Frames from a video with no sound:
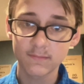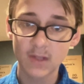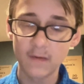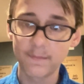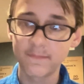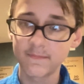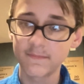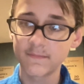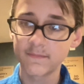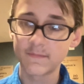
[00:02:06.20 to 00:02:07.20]
little
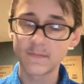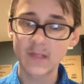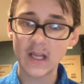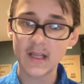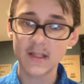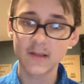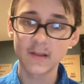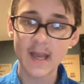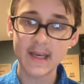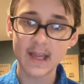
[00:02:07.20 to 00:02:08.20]

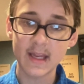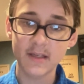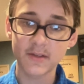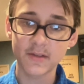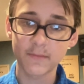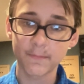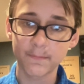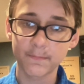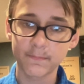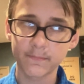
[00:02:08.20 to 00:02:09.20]
light and
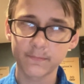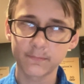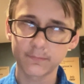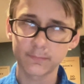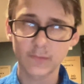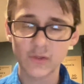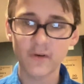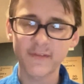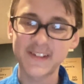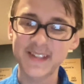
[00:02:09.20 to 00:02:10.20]
sort
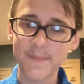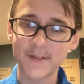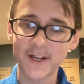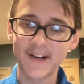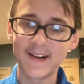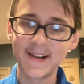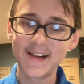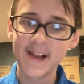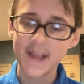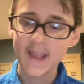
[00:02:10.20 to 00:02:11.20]
of receptor.
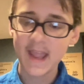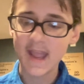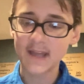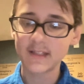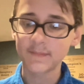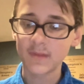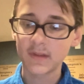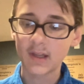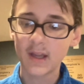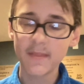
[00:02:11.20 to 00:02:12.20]
And
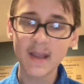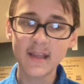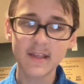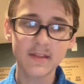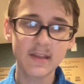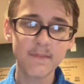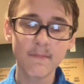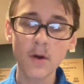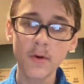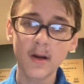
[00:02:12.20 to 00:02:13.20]
unlike the
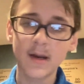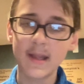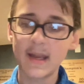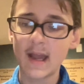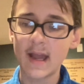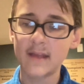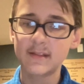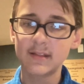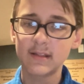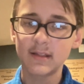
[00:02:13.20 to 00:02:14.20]
motor, it
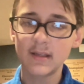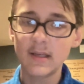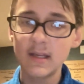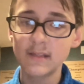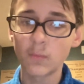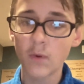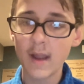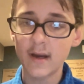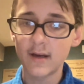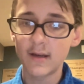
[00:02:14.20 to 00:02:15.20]
is
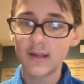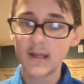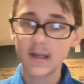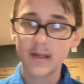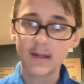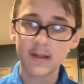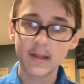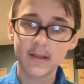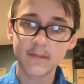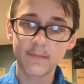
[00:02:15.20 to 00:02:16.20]
wired.
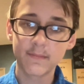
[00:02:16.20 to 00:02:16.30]
Like